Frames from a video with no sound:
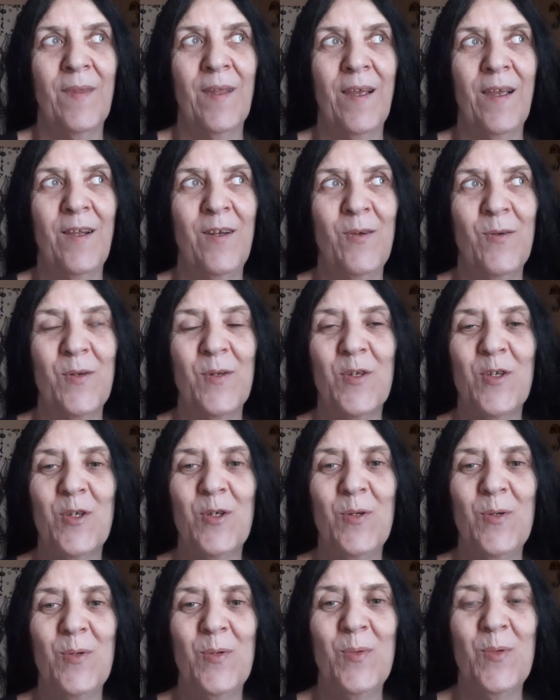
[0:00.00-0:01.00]
I noticed
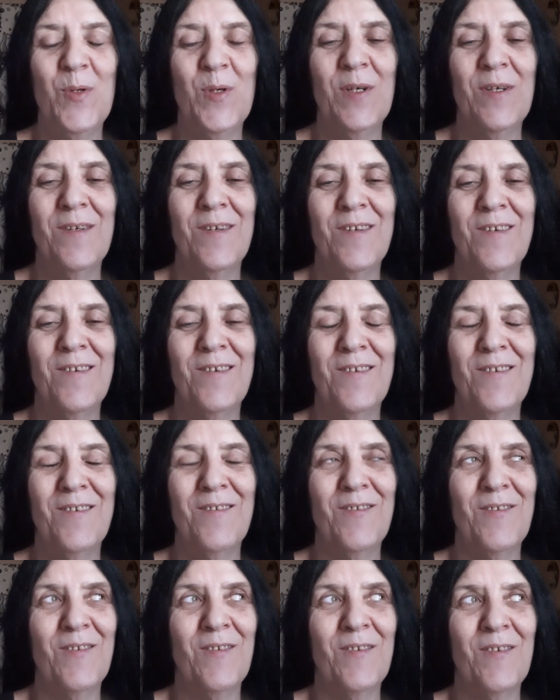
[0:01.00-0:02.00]
too,
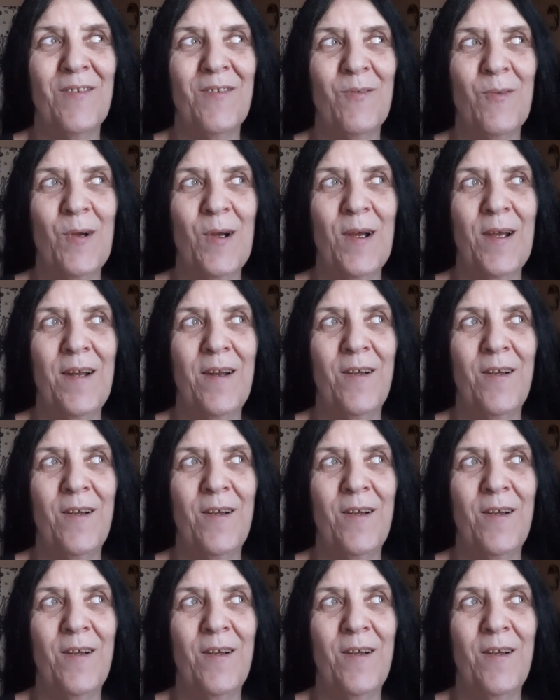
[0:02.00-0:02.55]
Rod